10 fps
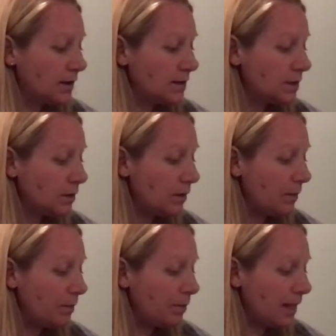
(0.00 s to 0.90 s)
So the
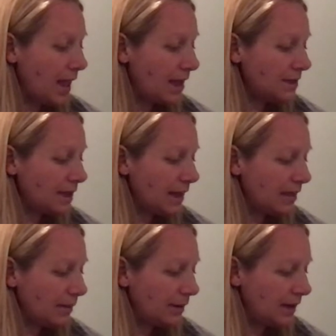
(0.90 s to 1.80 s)
blend at the
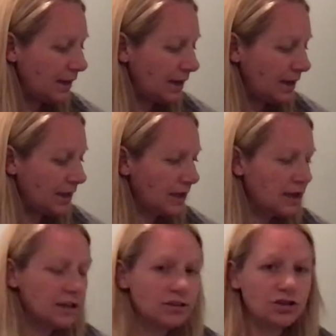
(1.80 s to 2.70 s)
beginning
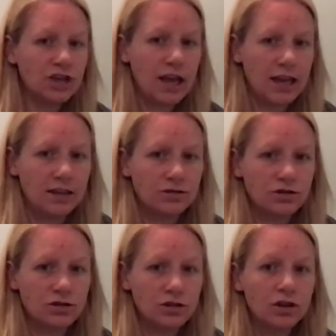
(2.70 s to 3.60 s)

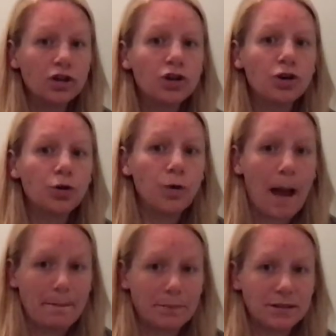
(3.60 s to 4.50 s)
changed.
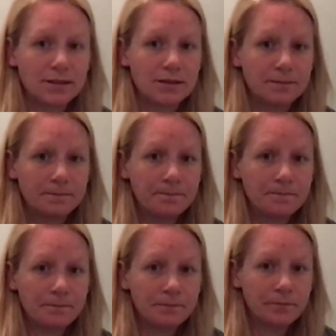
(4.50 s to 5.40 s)
Crept.
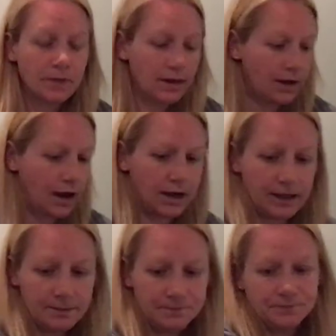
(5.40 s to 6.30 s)
Got it.
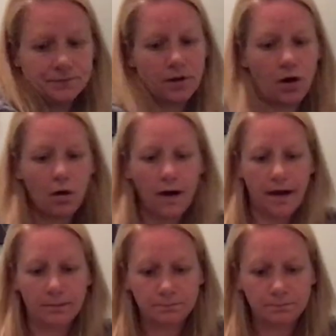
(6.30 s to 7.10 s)
Okay.